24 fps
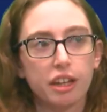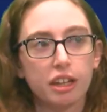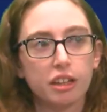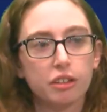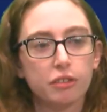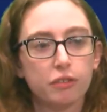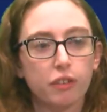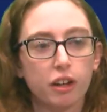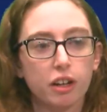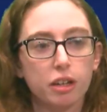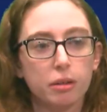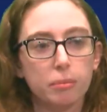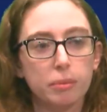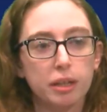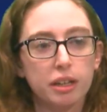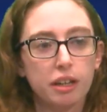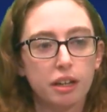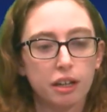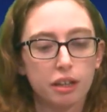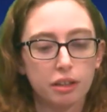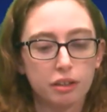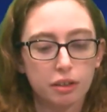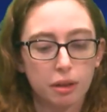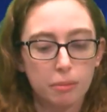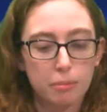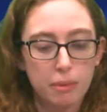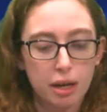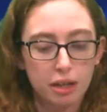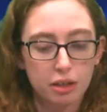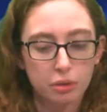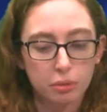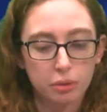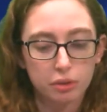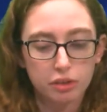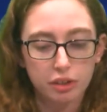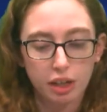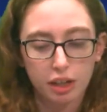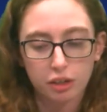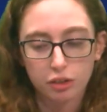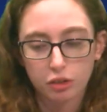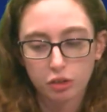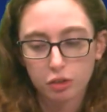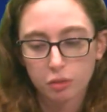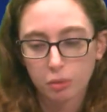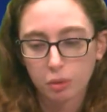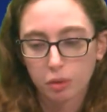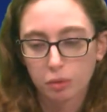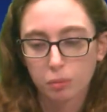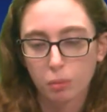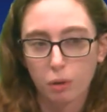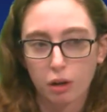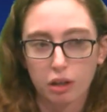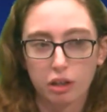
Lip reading: it's funny because Emmanuel Sanders was one